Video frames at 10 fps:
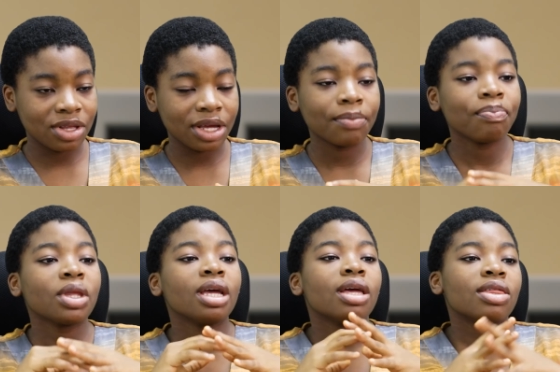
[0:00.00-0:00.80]
am today
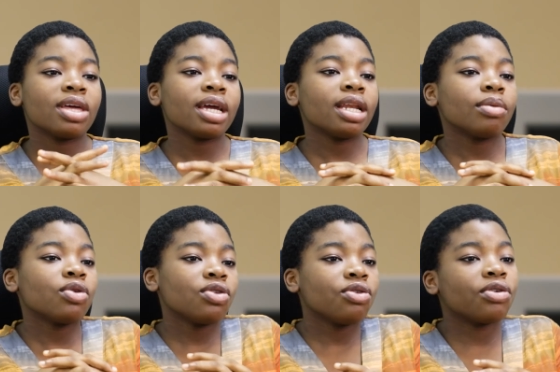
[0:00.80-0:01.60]
then
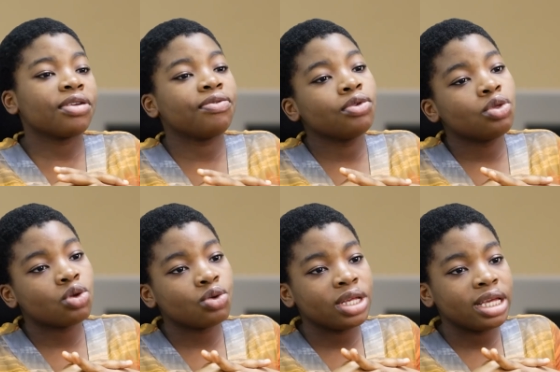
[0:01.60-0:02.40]
I'm also grateful to